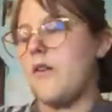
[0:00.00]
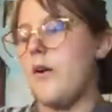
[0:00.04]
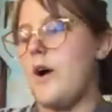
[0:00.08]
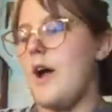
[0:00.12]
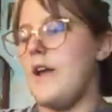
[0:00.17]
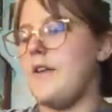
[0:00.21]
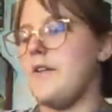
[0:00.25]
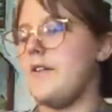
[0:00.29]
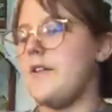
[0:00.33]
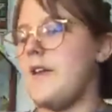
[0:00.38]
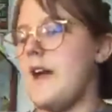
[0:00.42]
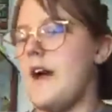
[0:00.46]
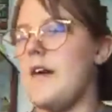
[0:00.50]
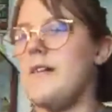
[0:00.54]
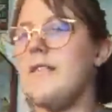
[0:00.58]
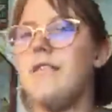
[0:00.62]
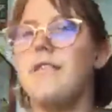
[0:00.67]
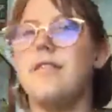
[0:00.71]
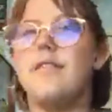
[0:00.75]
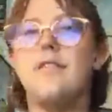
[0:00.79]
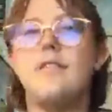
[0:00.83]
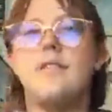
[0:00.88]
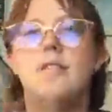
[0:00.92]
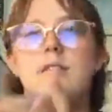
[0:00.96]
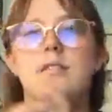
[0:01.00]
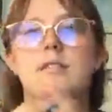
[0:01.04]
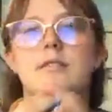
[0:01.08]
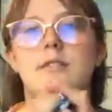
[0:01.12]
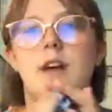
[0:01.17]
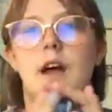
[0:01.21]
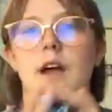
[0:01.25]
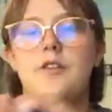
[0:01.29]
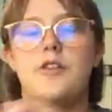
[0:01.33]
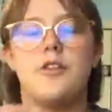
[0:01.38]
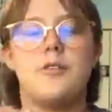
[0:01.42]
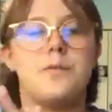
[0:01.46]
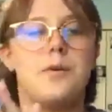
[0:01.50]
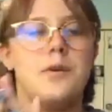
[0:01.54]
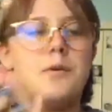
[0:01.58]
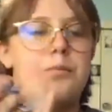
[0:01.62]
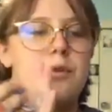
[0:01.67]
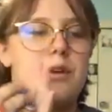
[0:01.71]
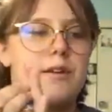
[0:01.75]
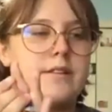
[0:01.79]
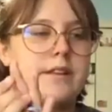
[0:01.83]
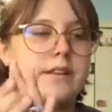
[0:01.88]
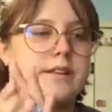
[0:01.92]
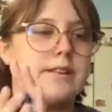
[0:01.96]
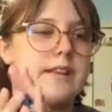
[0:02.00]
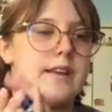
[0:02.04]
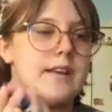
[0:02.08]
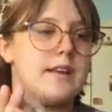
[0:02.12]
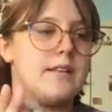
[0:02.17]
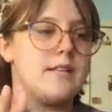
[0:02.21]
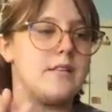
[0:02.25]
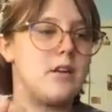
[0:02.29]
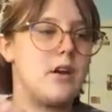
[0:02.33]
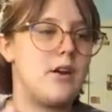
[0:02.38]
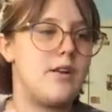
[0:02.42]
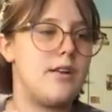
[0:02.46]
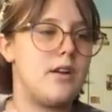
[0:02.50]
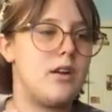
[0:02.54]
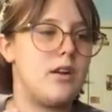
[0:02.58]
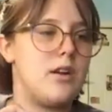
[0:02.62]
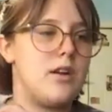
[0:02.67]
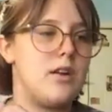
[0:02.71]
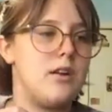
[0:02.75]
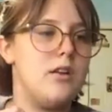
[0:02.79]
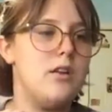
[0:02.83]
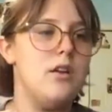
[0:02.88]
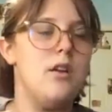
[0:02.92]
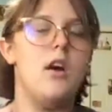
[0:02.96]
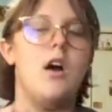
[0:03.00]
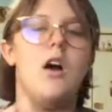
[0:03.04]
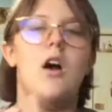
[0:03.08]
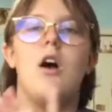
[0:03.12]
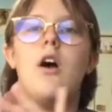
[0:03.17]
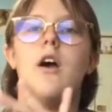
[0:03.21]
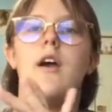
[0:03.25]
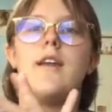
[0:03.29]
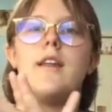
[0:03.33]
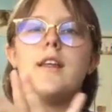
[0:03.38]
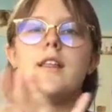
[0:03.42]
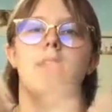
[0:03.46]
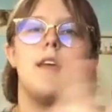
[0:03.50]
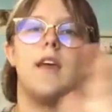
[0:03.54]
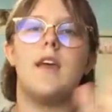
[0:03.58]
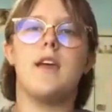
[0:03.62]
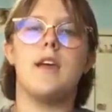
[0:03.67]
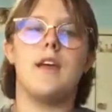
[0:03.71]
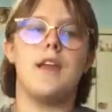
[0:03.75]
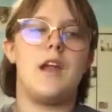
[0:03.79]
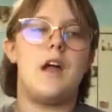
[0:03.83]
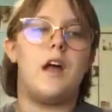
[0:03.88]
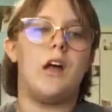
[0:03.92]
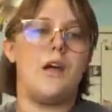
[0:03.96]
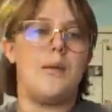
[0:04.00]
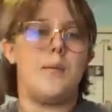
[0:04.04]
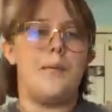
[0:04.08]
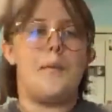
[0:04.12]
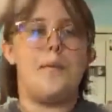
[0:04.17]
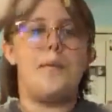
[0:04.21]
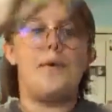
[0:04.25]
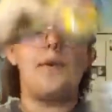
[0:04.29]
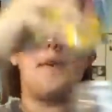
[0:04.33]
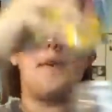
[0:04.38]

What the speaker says: I just put bracelets that I started, anything. Now I will put